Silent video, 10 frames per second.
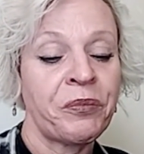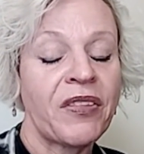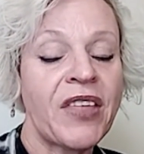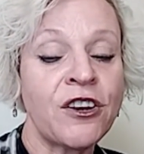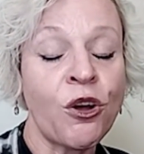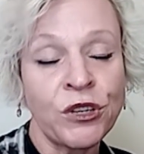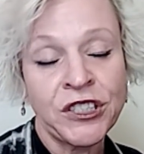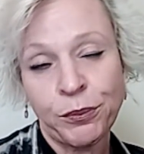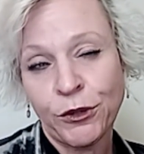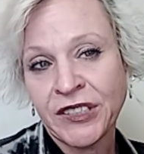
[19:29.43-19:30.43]
that notice
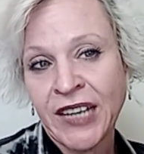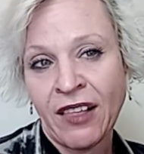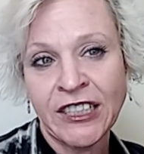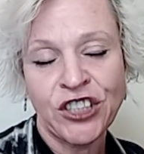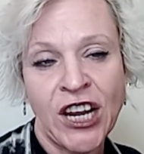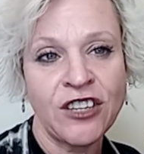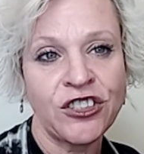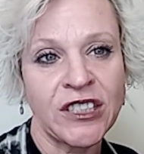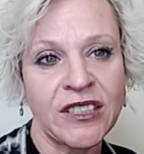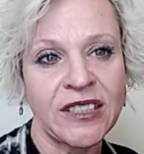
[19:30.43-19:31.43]
the personality
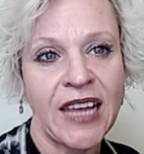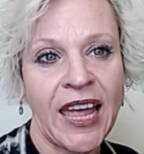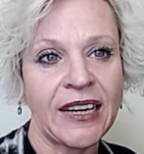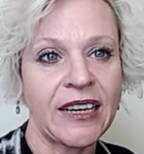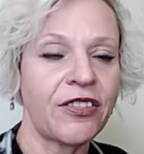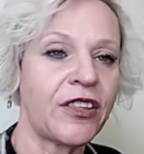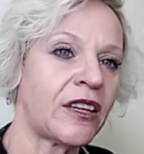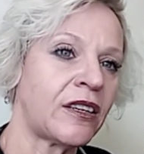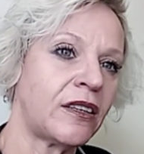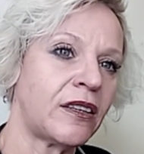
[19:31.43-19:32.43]
changes and
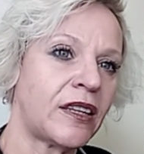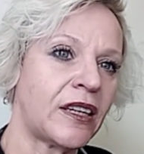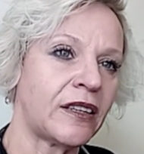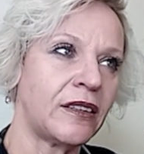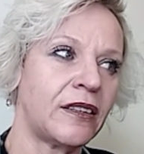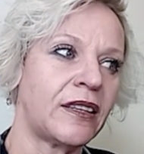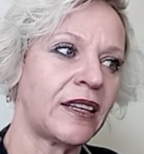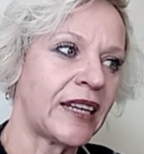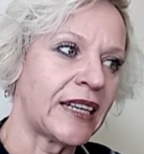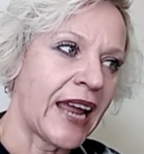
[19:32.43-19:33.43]
the
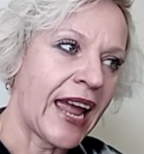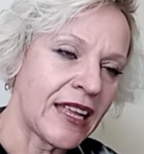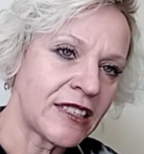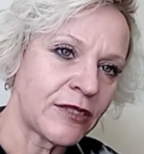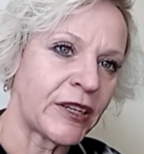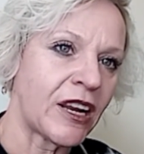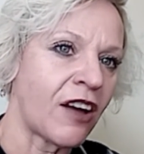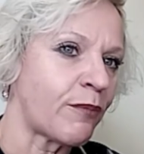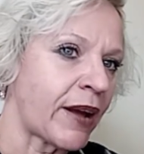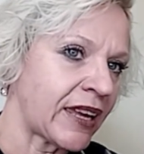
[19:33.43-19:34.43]
enhancement
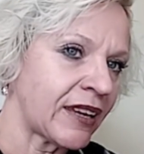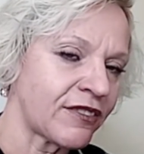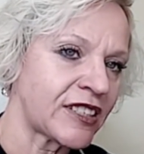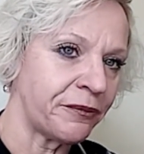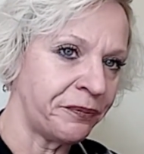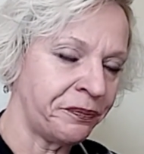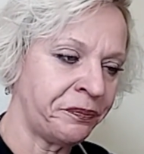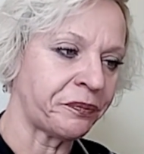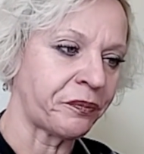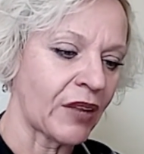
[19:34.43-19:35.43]
of my gifts
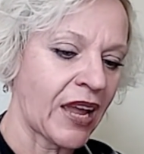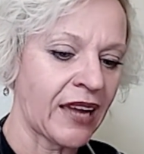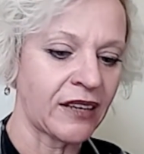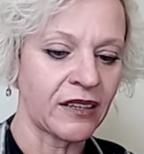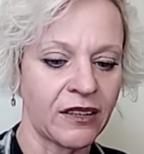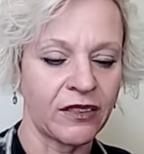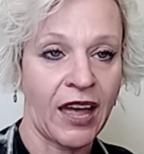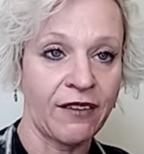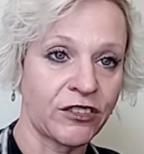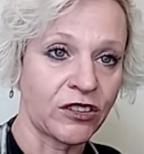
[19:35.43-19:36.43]
and
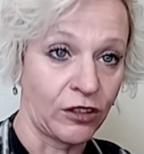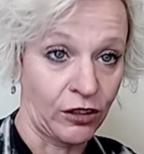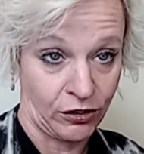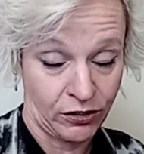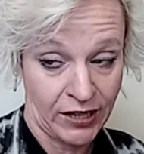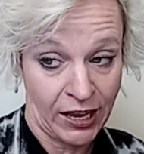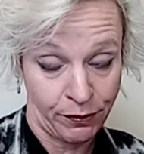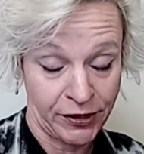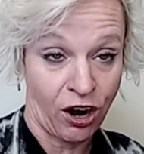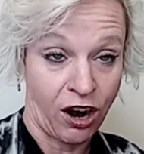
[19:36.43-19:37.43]
have helped
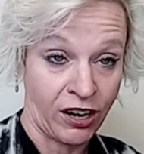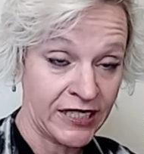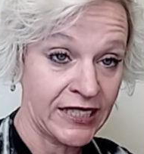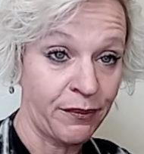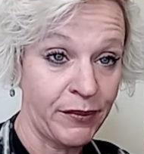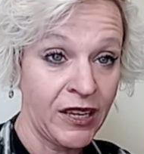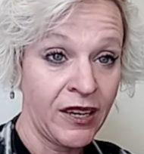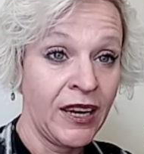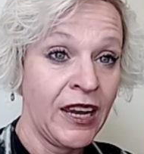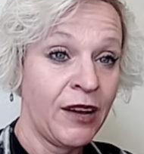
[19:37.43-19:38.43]
me to harness them,
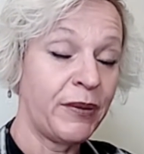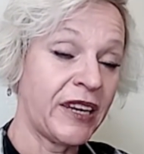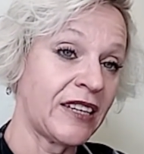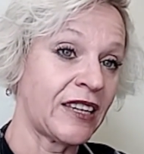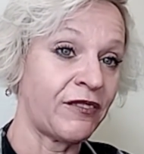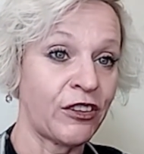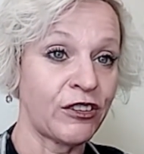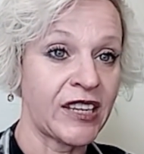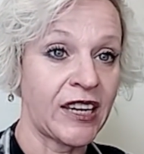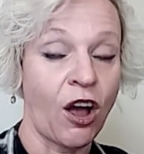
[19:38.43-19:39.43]
because they've either
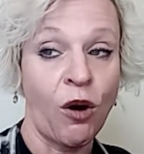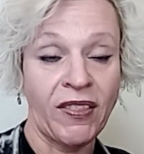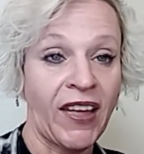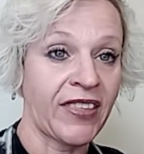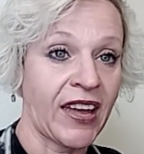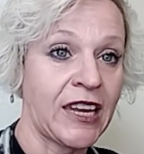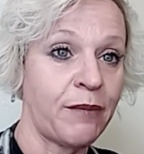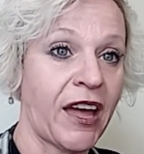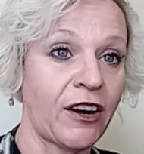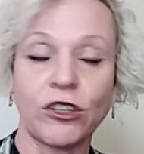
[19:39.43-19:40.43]
said, oh, I like that, keep
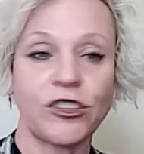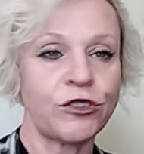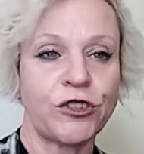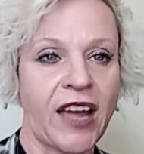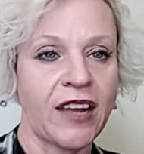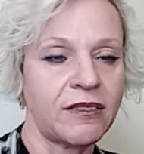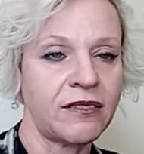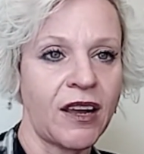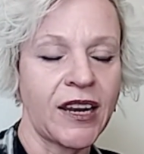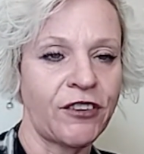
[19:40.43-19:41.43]
that, or don't do that,
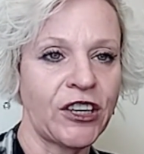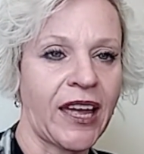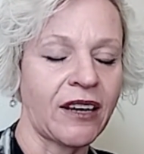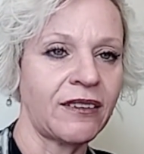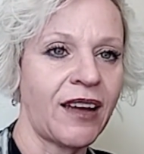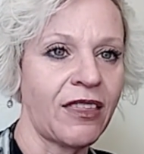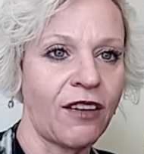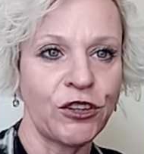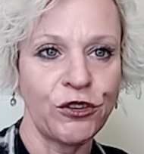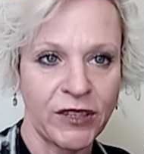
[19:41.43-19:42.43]
not ever again. I love
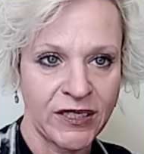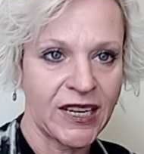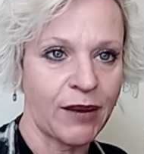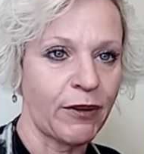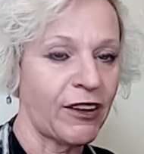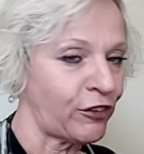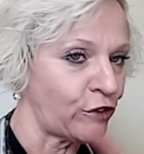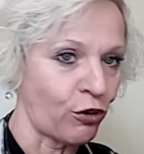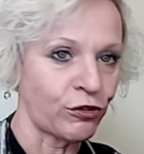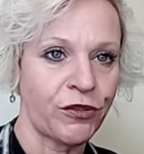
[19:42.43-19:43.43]
you, you can stay if you
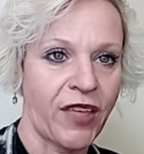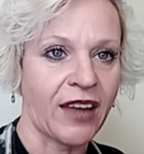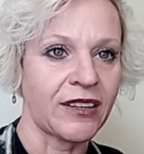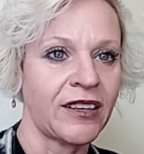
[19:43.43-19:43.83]
don't do that.